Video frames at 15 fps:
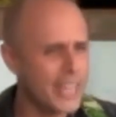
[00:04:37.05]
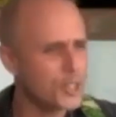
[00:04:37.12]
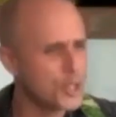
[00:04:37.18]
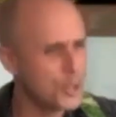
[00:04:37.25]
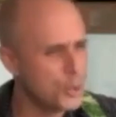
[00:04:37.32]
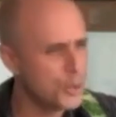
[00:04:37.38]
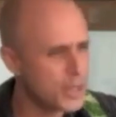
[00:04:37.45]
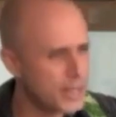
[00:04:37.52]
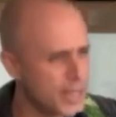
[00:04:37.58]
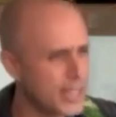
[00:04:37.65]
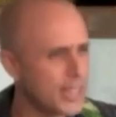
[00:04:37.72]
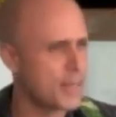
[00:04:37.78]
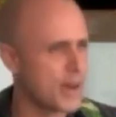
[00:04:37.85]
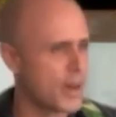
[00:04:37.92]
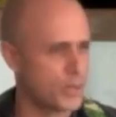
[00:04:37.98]
to think
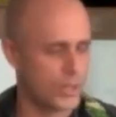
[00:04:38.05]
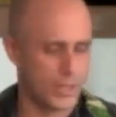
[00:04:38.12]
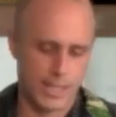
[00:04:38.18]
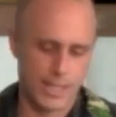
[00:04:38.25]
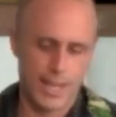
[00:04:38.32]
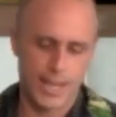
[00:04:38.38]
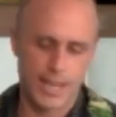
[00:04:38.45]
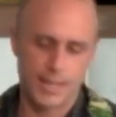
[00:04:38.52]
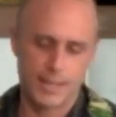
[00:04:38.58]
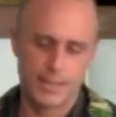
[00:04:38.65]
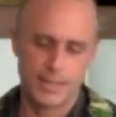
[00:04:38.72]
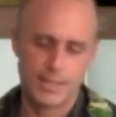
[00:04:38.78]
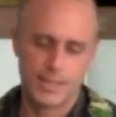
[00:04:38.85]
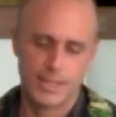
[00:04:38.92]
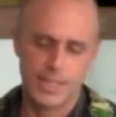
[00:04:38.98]
about today,
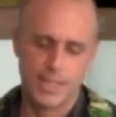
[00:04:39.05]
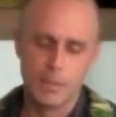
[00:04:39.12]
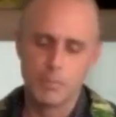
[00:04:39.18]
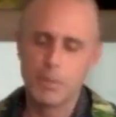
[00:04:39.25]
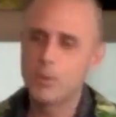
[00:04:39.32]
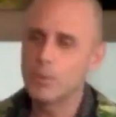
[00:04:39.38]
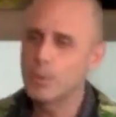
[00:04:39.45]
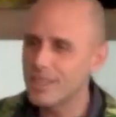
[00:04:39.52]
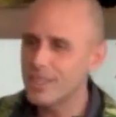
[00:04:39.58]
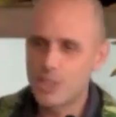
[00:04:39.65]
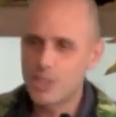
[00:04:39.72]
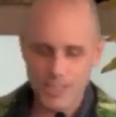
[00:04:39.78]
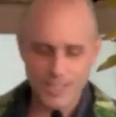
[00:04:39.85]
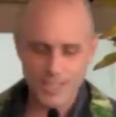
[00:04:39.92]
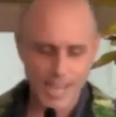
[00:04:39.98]
but really
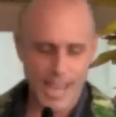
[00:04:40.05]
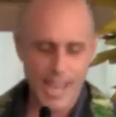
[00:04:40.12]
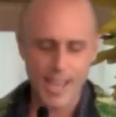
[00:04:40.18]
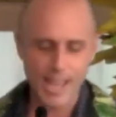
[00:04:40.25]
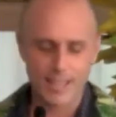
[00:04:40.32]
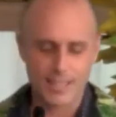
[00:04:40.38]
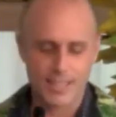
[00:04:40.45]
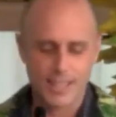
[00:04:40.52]
just can't.